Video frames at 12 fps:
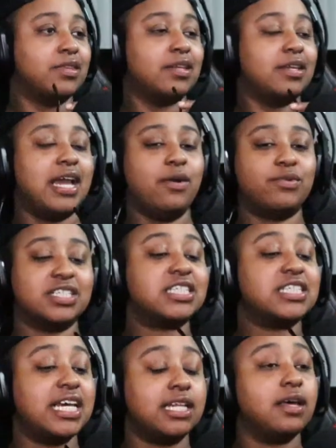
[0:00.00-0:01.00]
That would have
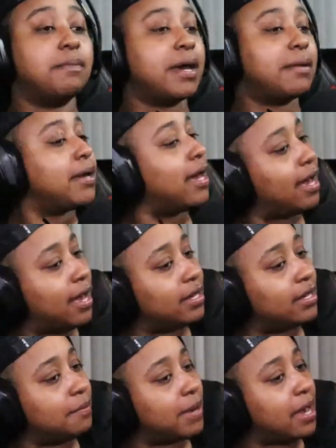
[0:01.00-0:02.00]
seen little baby. Hey,
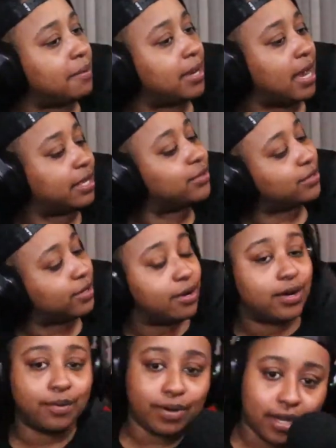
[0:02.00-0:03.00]
little baby, how you
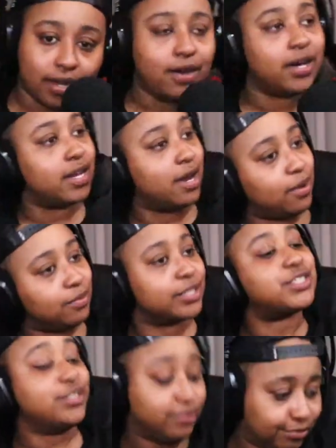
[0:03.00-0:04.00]
doing? What going on with
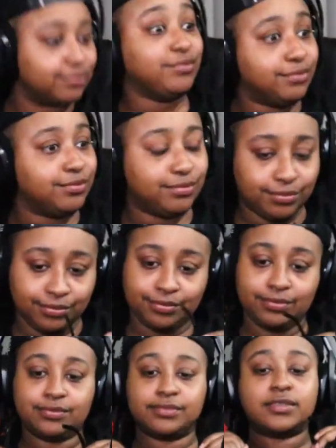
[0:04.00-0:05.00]
you? Mm
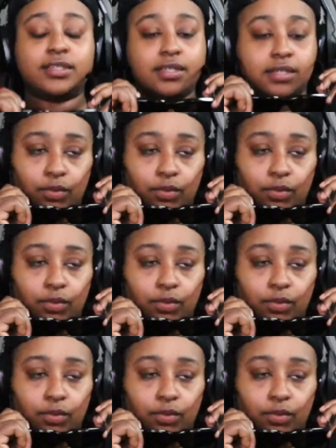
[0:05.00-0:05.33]
-hmm.